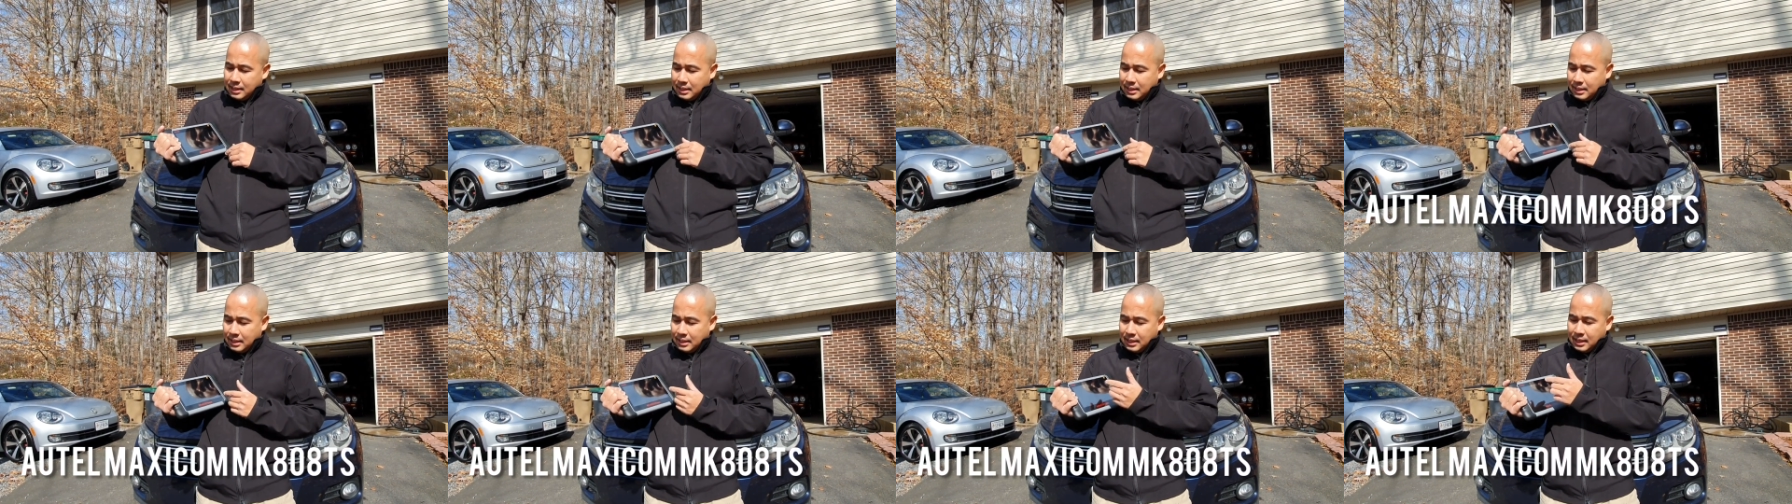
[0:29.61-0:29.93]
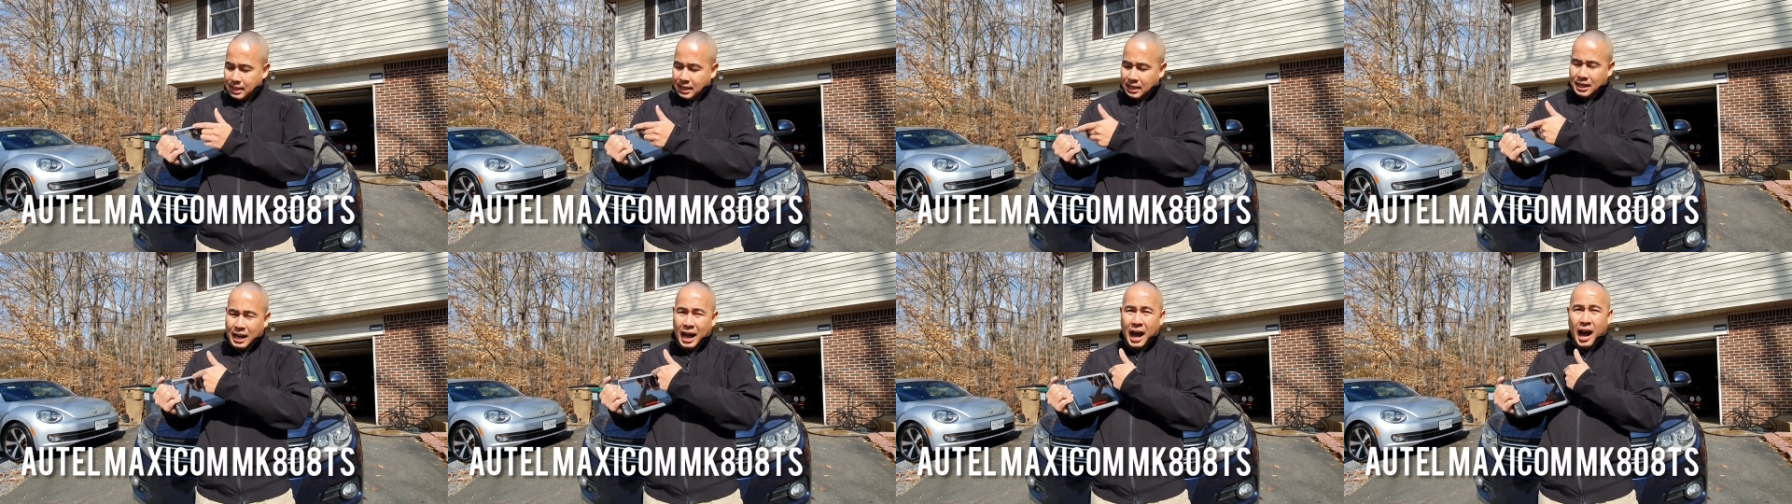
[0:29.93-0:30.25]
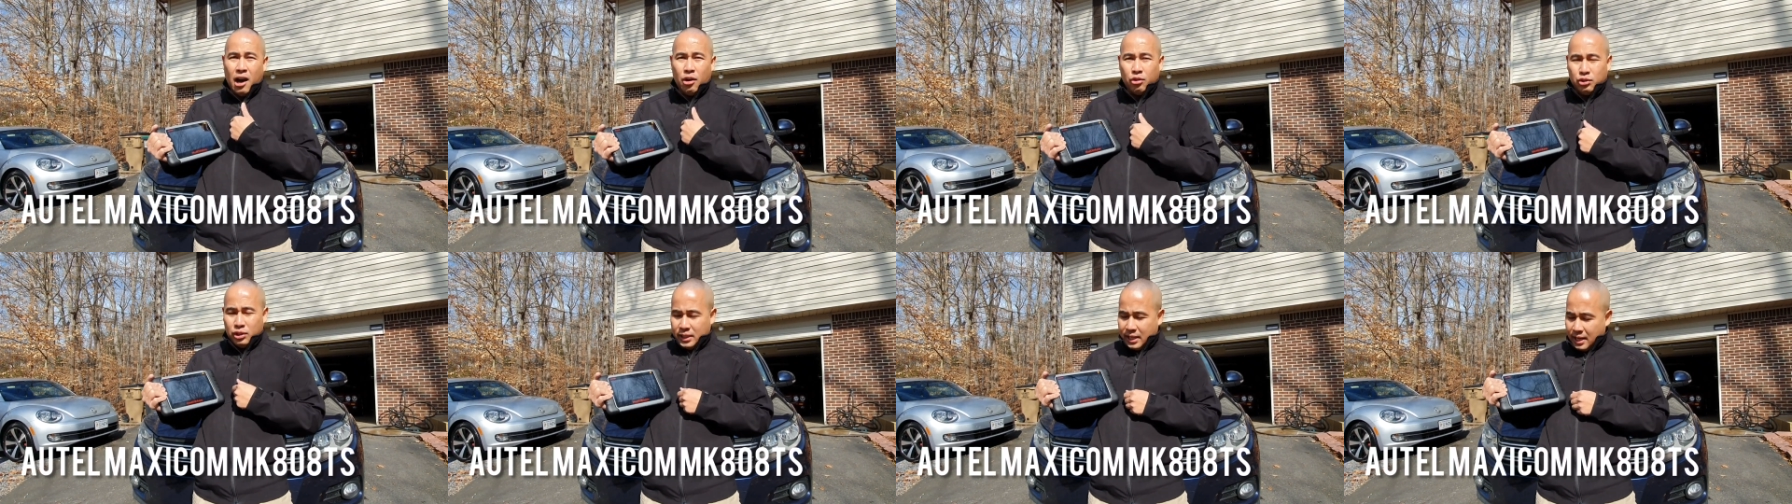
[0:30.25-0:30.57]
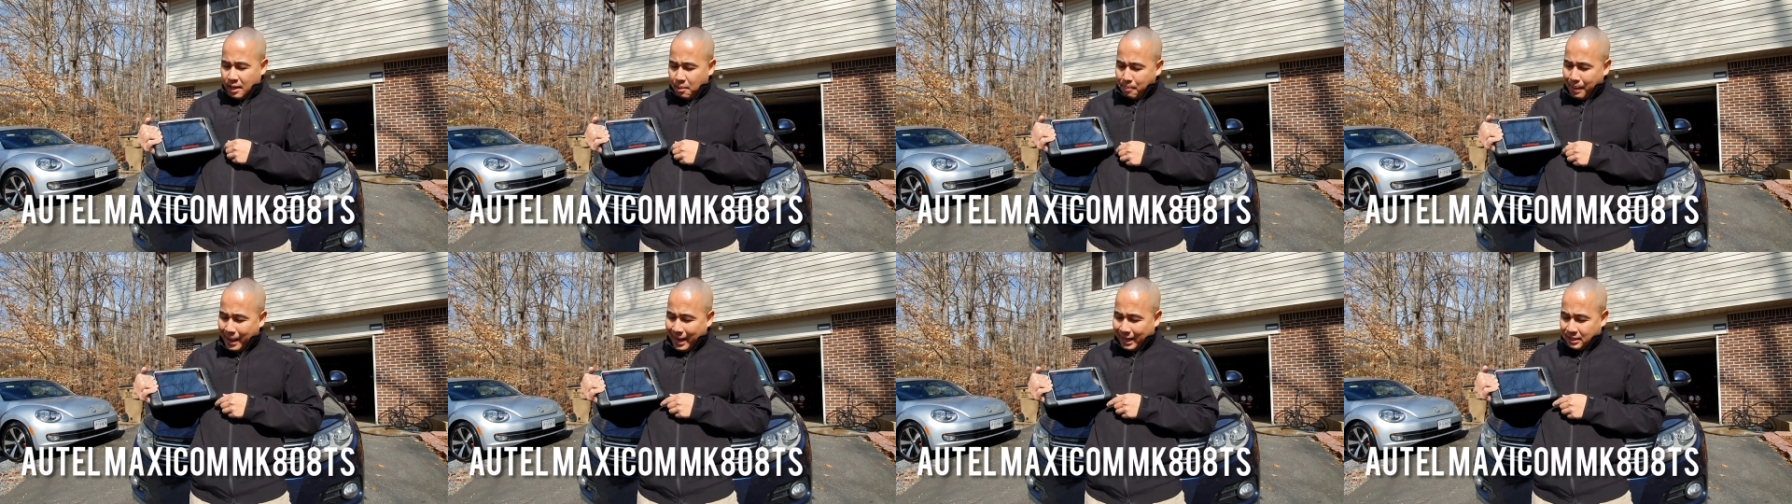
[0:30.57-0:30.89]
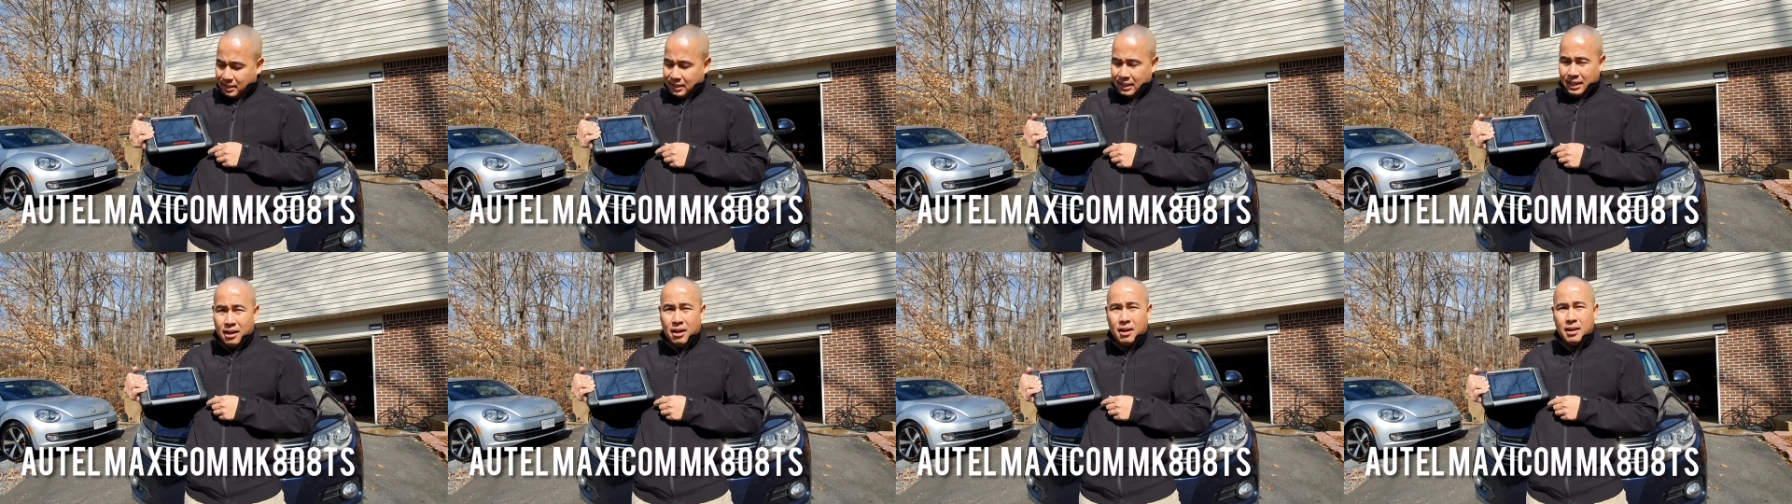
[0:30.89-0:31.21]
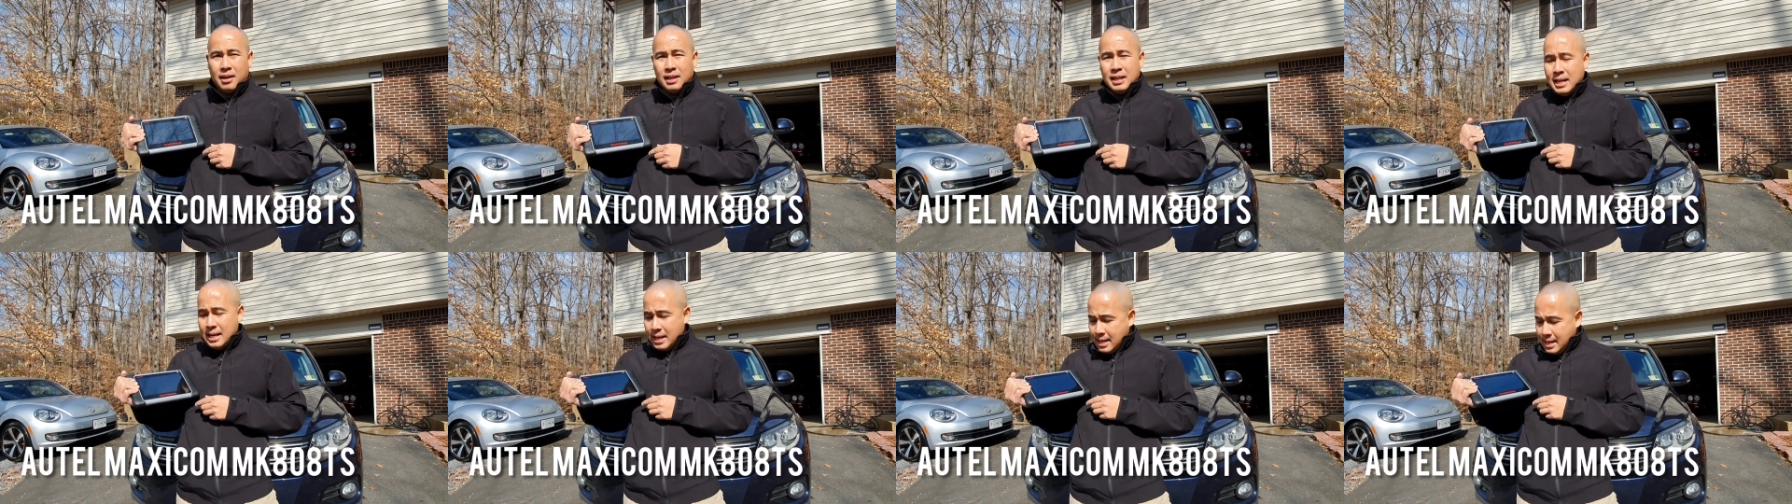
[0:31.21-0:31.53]
an Autel
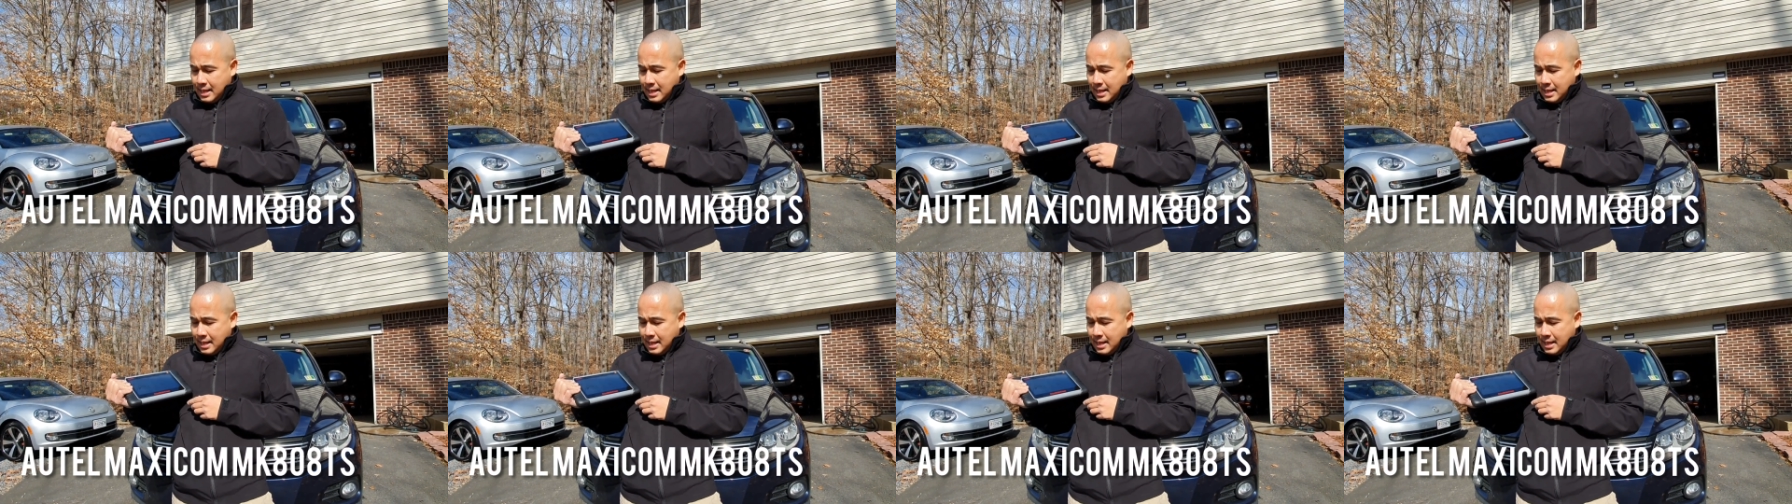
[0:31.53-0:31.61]
Maxicom